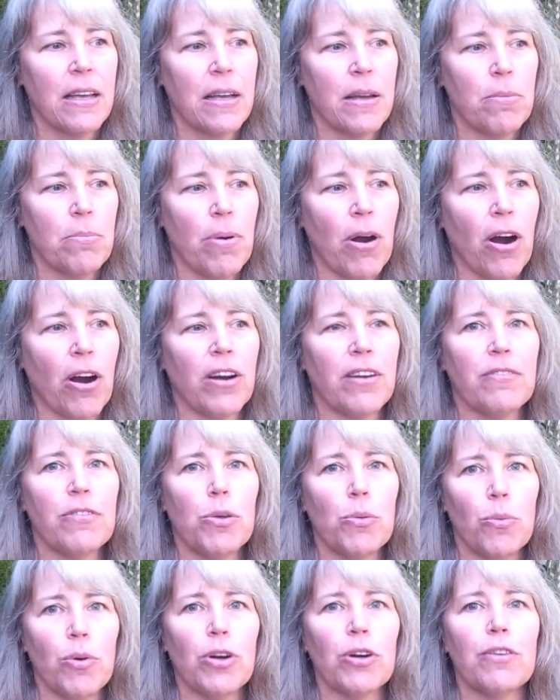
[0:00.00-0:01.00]
part of
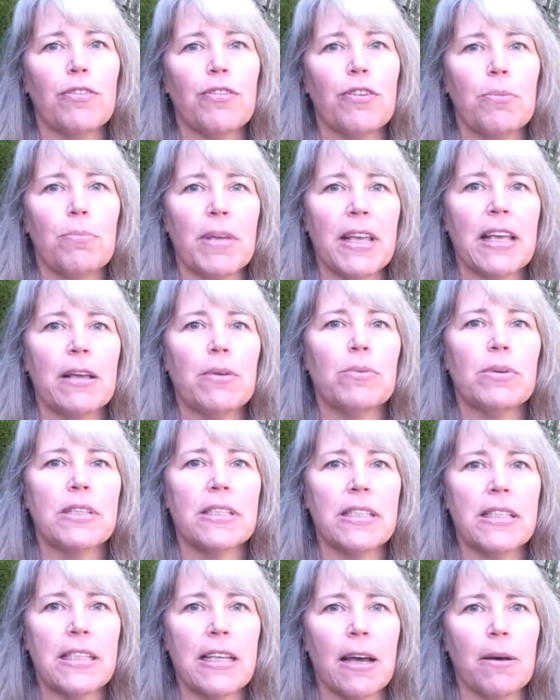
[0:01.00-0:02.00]
the work for me
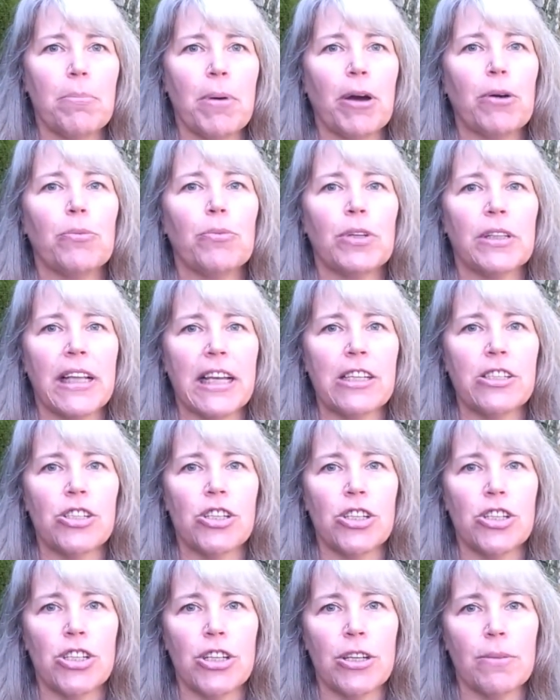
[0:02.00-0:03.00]
was about
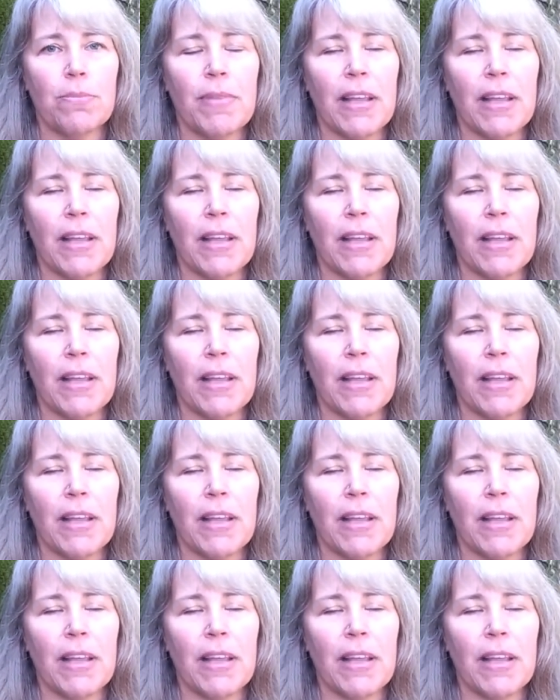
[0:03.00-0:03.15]
relationship.